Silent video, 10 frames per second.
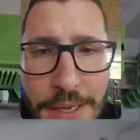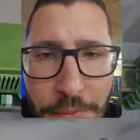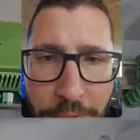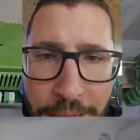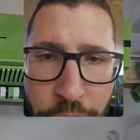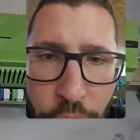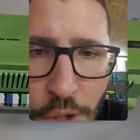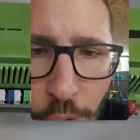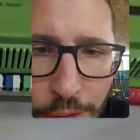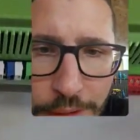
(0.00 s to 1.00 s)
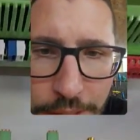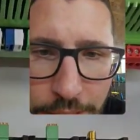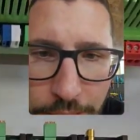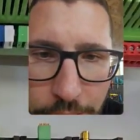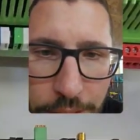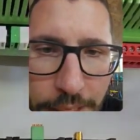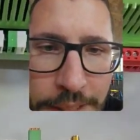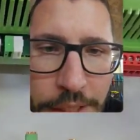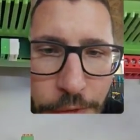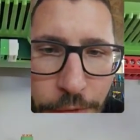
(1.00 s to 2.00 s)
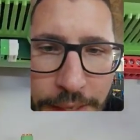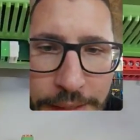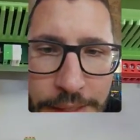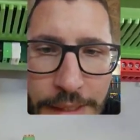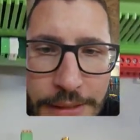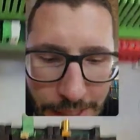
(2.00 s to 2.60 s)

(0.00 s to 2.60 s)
Then for all the interfaces,